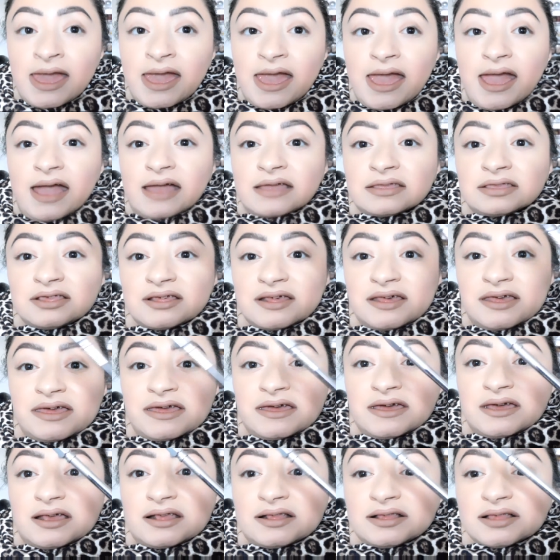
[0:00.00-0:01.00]
and
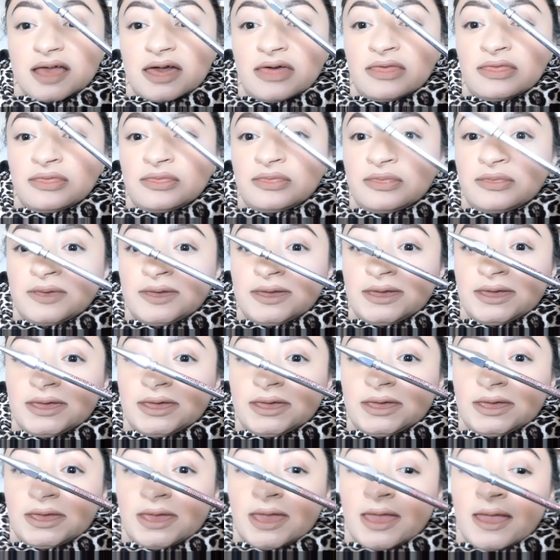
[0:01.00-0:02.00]
it is
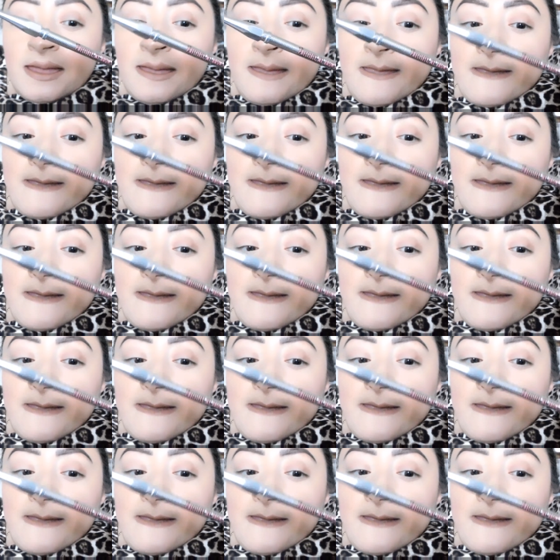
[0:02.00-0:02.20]
the